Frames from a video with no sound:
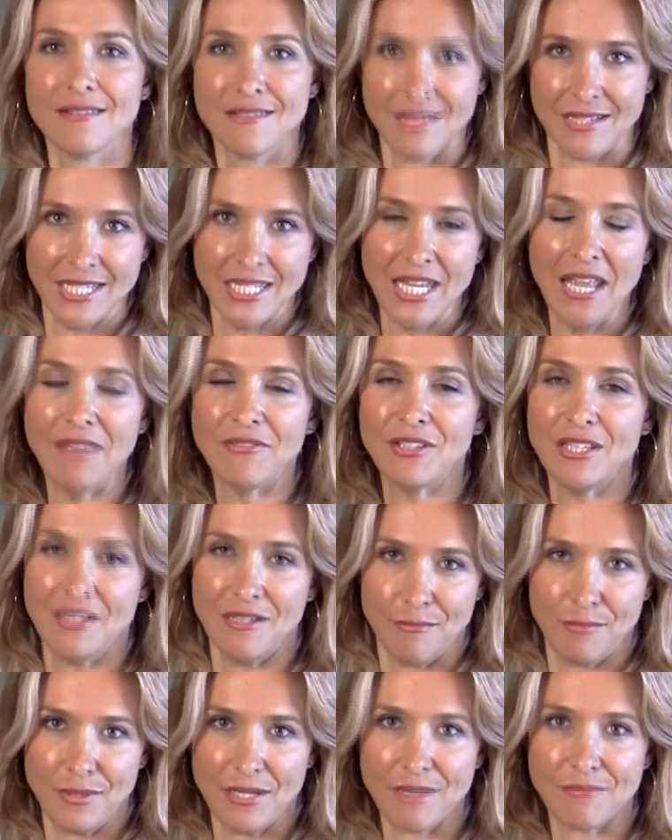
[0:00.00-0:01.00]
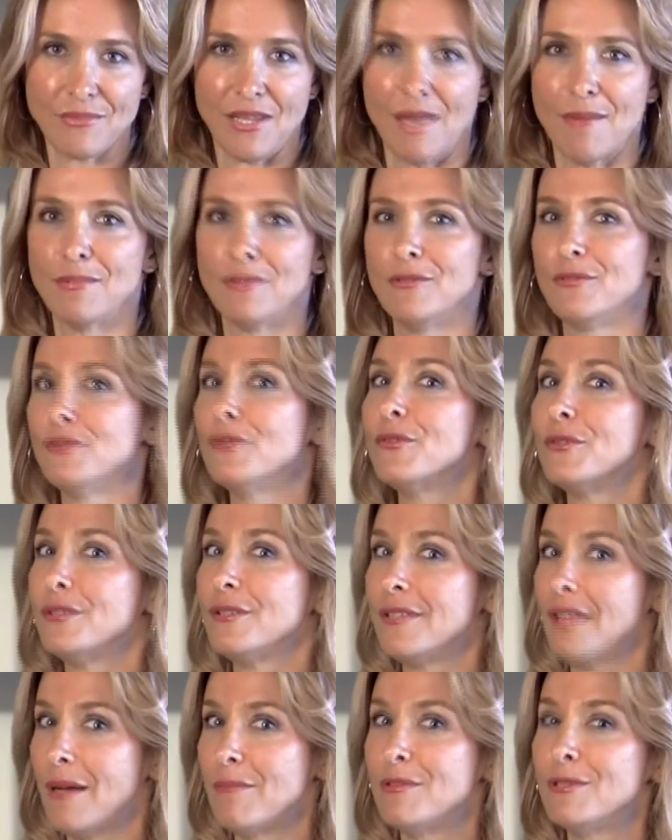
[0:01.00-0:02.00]
safety in
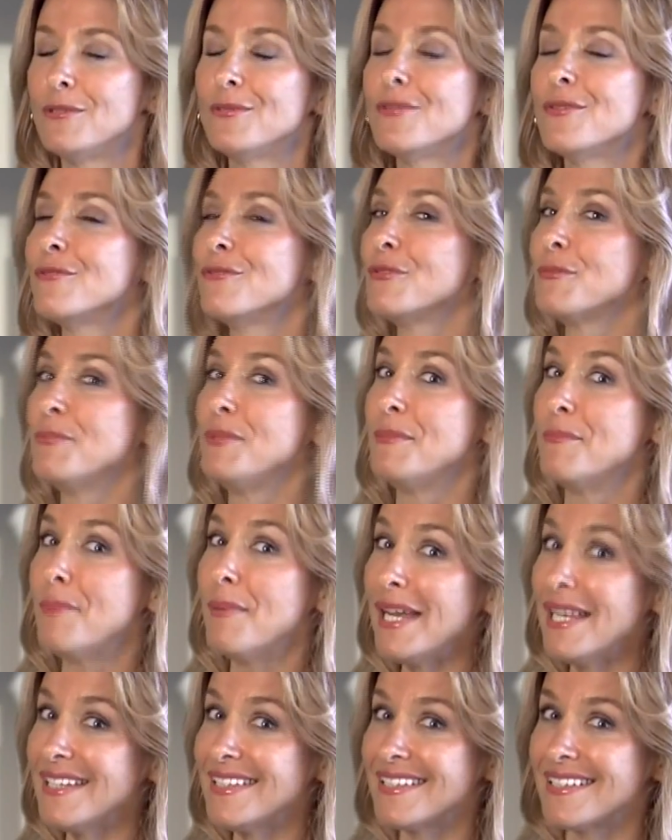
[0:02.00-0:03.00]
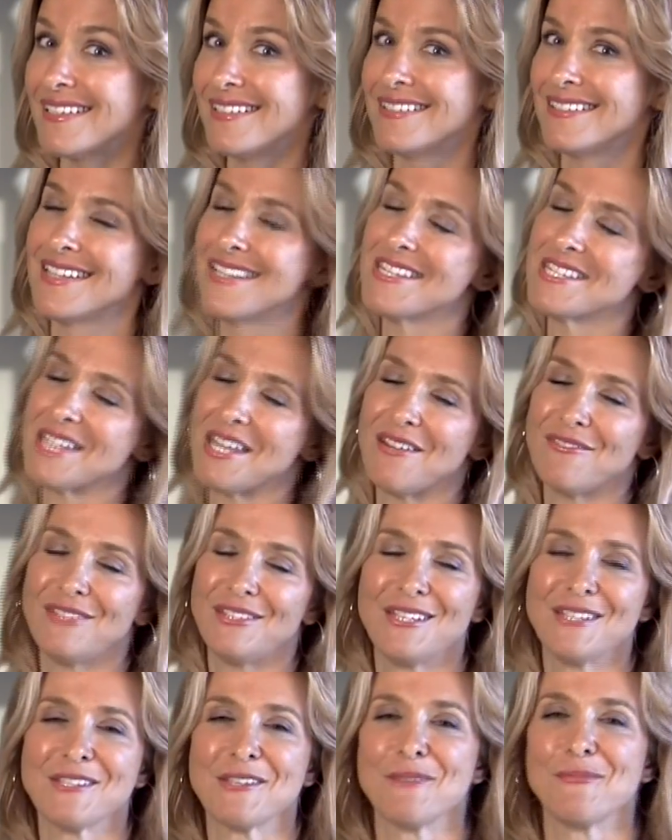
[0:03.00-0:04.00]
BMW would be better than
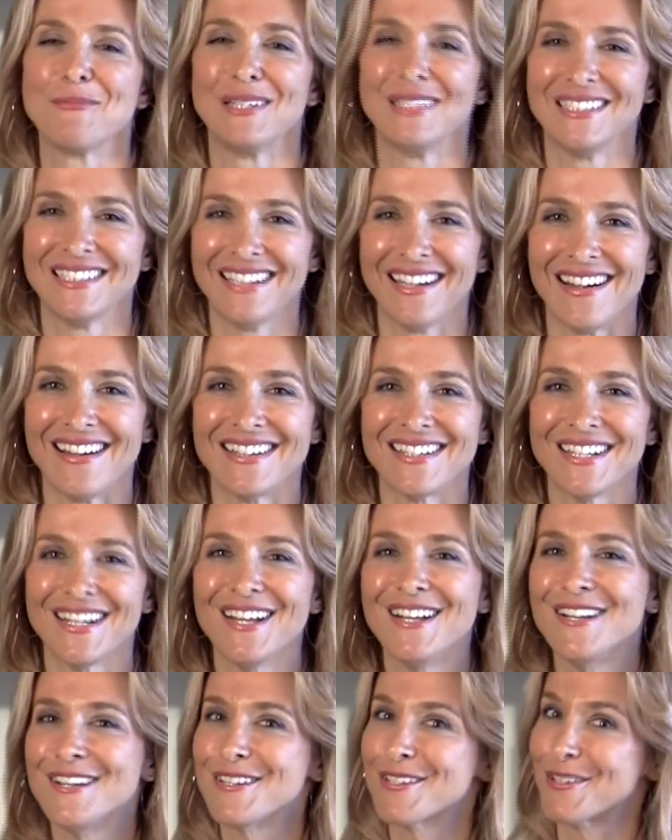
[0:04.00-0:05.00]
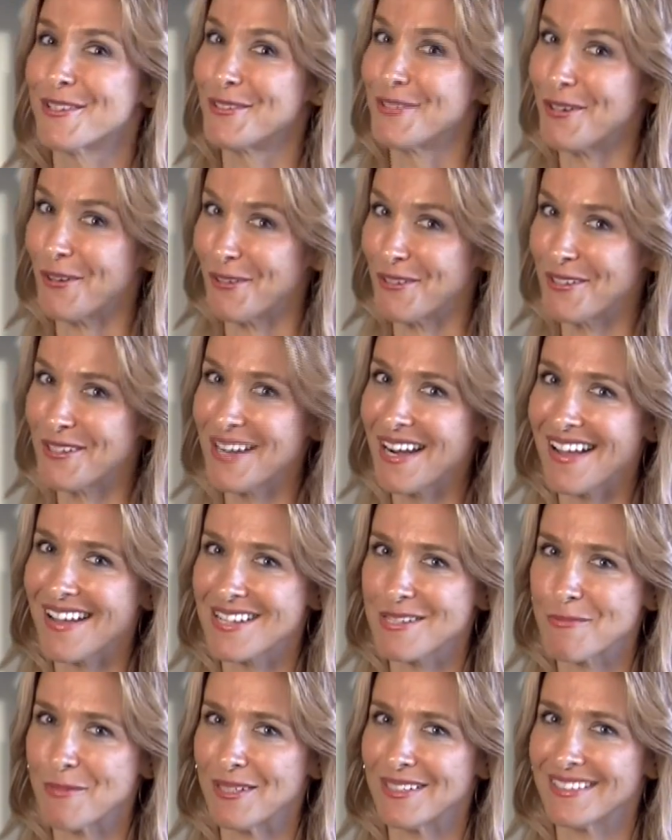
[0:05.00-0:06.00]
safety in some other car. So know your
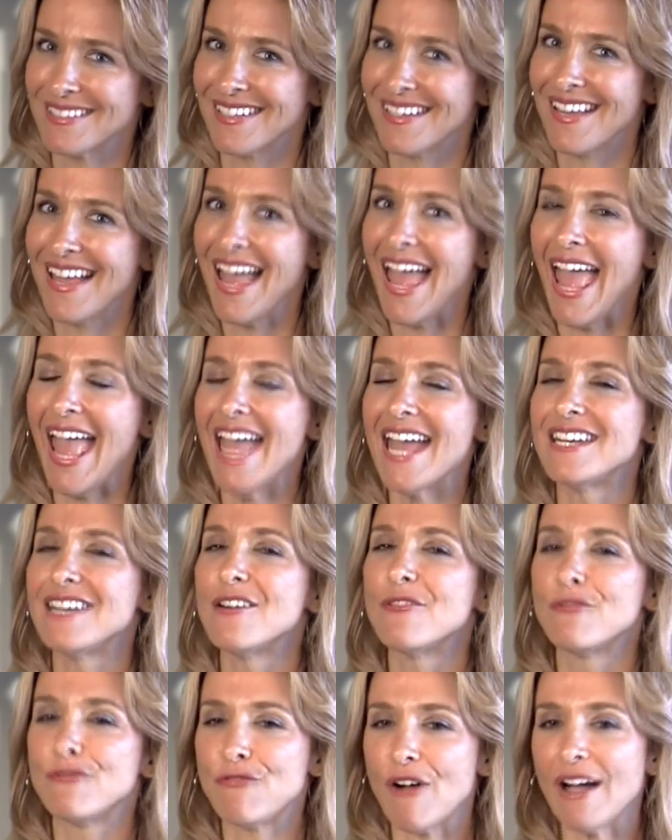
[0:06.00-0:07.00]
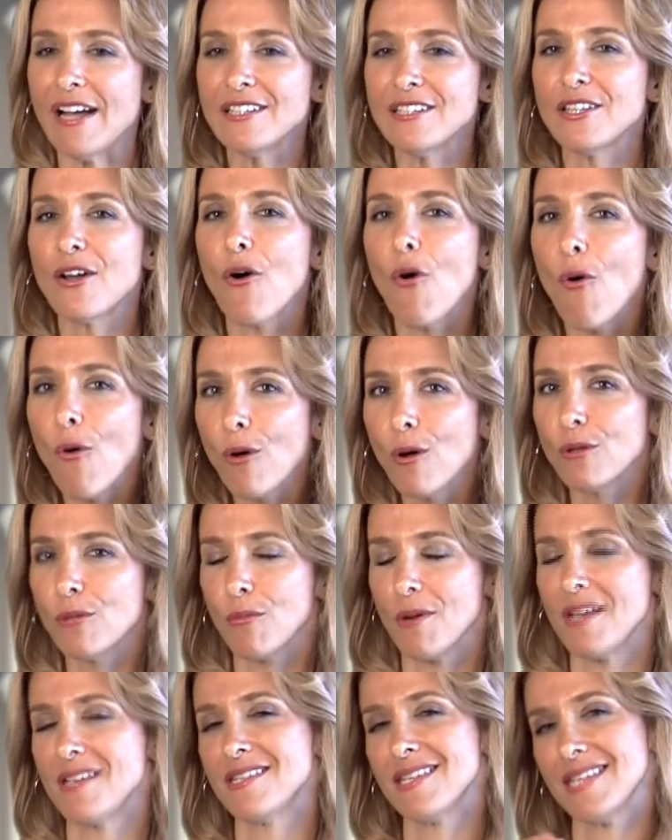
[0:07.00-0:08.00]
husband and find
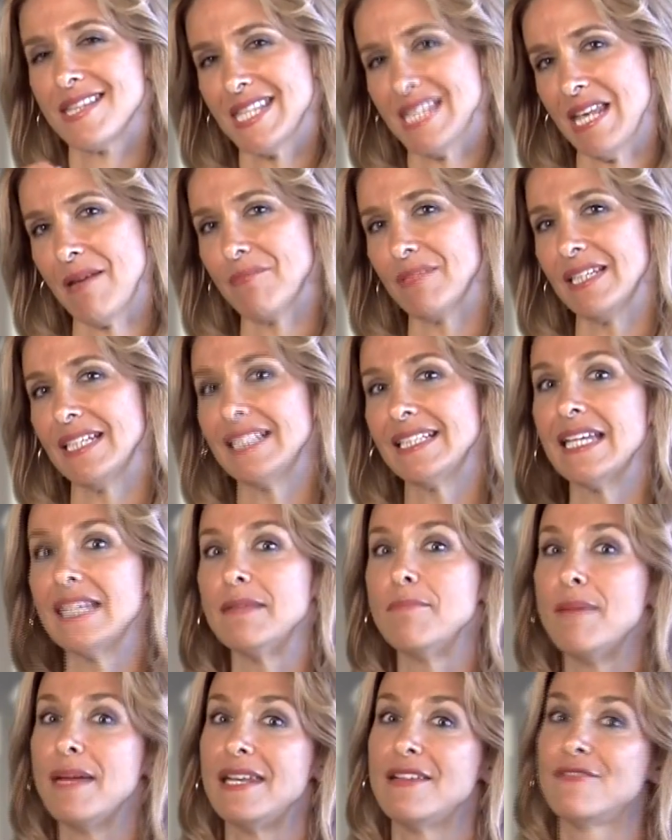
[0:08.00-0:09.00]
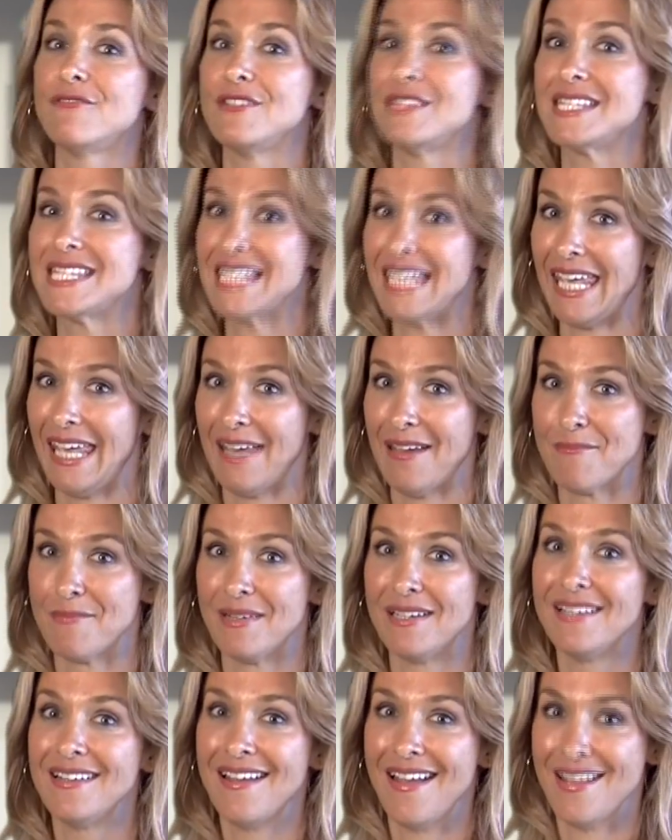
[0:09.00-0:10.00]
always something that benefits him
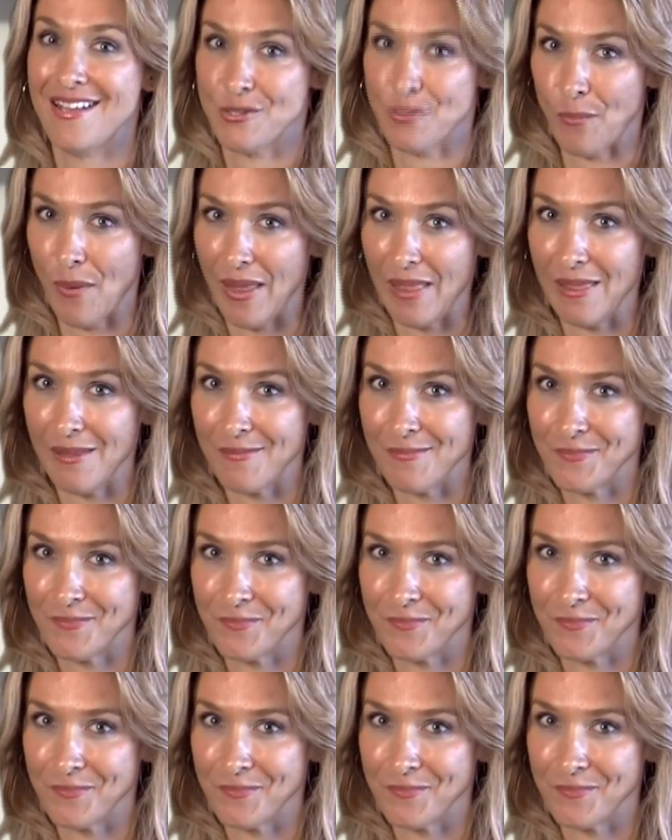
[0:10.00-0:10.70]
as well.